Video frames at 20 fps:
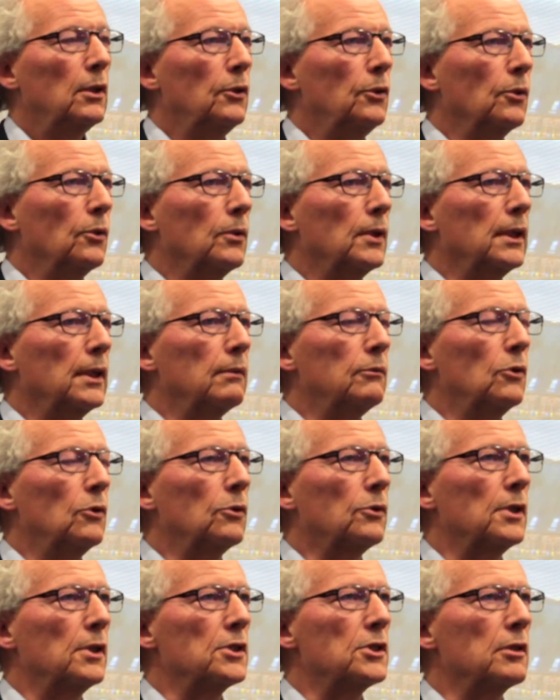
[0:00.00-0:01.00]

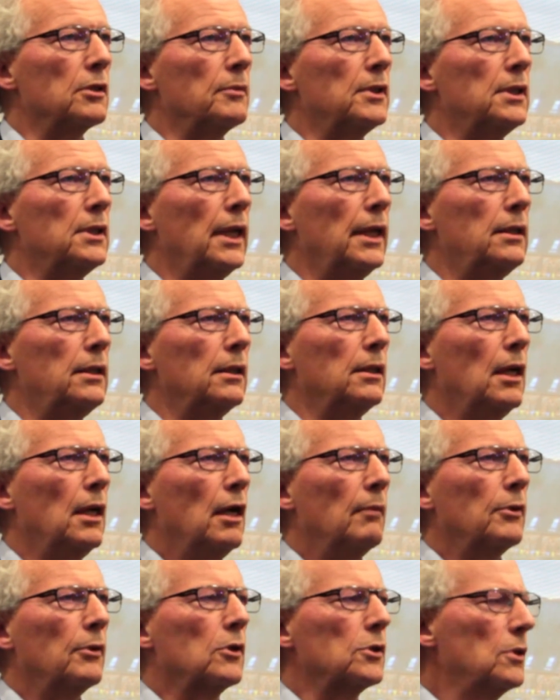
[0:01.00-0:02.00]
No criticism
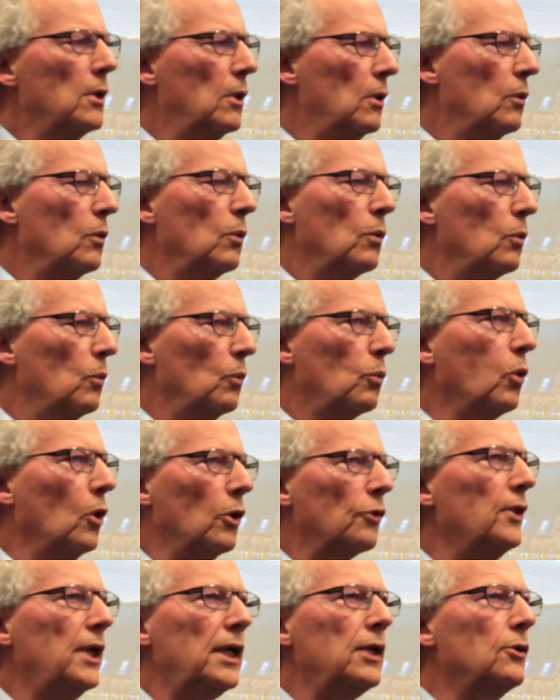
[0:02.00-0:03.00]
intended, because
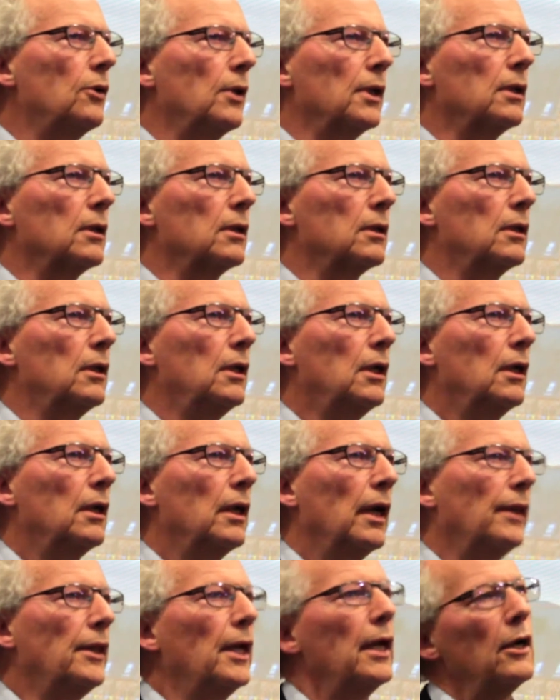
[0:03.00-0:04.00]
what are they doing?
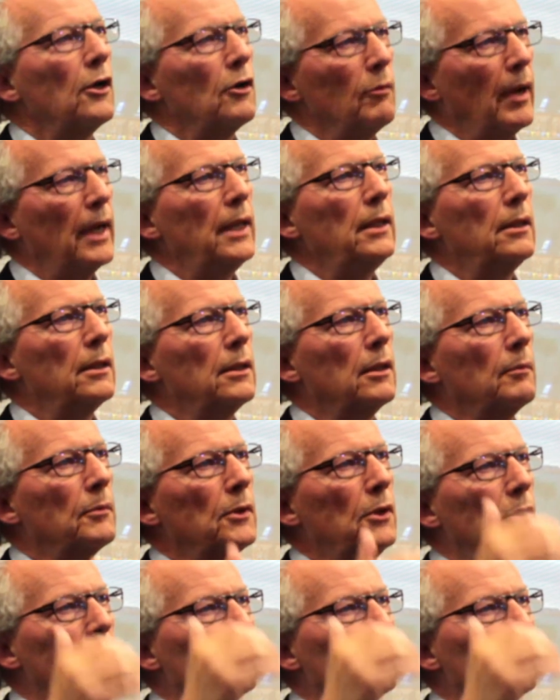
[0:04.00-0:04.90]
And then I reminded them,